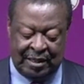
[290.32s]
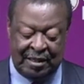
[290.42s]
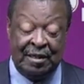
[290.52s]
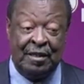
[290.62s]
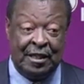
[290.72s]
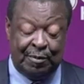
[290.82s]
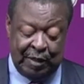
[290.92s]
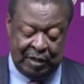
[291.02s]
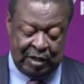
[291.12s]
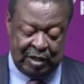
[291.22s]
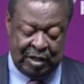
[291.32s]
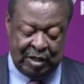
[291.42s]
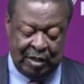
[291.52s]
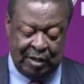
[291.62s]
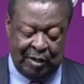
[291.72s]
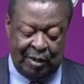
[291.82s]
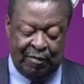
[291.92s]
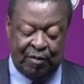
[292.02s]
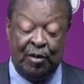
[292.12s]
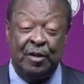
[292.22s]
It is in this spirit
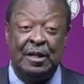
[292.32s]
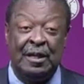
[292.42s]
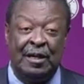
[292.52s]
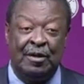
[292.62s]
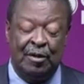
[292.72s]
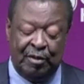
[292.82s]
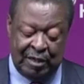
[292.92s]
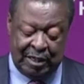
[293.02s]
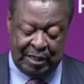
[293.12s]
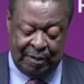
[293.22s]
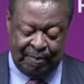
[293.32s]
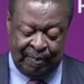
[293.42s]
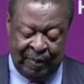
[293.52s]
of continental unity